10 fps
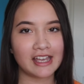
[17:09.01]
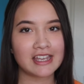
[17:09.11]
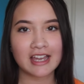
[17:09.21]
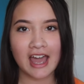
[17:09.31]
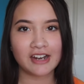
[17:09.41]

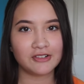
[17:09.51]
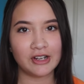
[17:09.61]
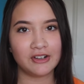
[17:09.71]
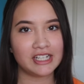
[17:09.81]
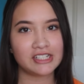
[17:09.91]
Like, I don't
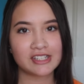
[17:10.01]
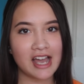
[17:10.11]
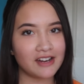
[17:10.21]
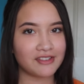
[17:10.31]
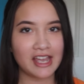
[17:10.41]
know, it just
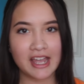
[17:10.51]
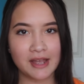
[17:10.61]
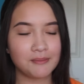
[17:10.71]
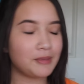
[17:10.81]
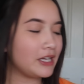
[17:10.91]
kind of
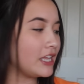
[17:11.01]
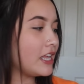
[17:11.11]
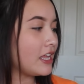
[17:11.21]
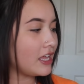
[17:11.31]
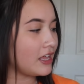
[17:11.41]
came, but
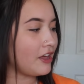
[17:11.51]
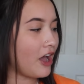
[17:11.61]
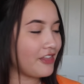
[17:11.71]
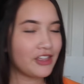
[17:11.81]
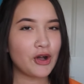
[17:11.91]

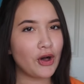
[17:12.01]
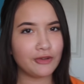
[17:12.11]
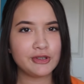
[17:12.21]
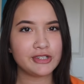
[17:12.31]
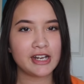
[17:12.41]
I think all
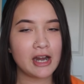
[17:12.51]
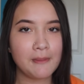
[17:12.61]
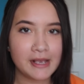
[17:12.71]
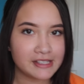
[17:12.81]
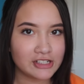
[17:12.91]
of you did an
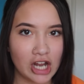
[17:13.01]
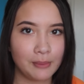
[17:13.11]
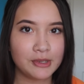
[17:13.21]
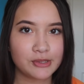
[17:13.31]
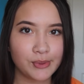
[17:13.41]
amazing
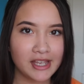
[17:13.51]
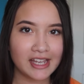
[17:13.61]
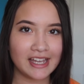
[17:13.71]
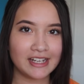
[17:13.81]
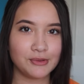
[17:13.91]
job this
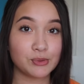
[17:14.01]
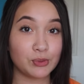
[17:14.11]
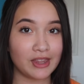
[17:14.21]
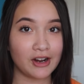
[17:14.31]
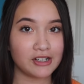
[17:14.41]
week, and it was
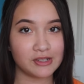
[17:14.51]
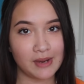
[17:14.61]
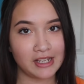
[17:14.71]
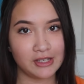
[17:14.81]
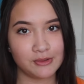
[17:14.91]
really hard to
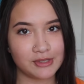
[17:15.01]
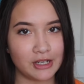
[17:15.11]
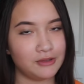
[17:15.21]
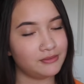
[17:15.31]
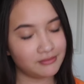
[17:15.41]
rank you,
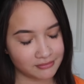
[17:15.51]
so